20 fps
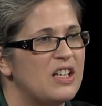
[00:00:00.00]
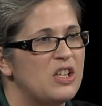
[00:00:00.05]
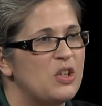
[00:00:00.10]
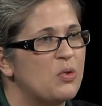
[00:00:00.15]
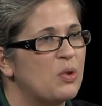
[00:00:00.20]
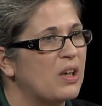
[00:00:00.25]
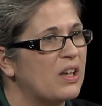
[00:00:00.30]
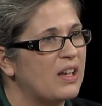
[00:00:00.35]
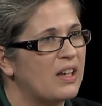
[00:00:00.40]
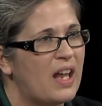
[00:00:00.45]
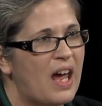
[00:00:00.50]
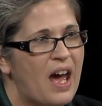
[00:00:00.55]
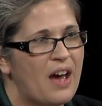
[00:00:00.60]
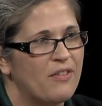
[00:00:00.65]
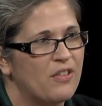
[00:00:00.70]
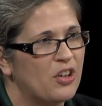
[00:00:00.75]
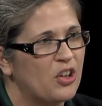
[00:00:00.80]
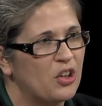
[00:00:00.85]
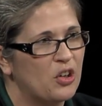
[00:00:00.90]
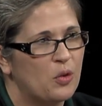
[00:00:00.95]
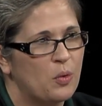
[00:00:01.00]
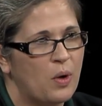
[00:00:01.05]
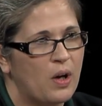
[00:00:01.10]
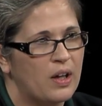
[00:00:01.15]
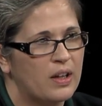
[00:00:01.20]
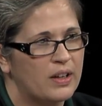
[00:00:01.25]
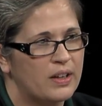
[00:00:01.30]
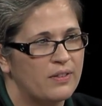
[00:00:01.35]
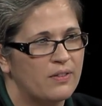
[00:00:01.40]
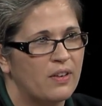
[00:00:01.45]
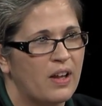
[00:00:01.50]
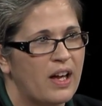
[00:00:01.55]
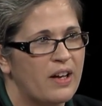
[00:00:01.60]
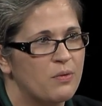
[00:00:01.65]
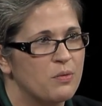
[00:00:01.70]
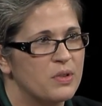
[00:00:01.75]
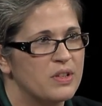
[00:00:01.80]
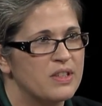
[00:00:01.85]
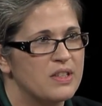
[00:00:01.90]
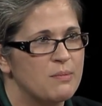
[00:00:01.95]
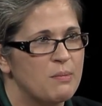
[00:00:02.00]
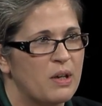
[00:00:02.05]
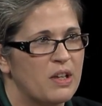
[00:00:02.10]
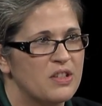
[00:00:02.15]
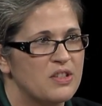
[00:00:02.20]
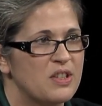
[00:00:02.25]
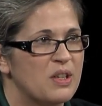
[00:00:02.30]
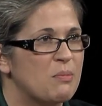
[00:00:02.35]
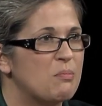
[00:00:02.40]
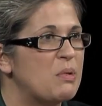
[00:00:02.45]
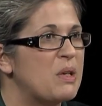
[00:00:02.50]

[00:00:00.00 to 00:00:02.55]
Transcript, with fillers: you can have a good quality of life with dementia.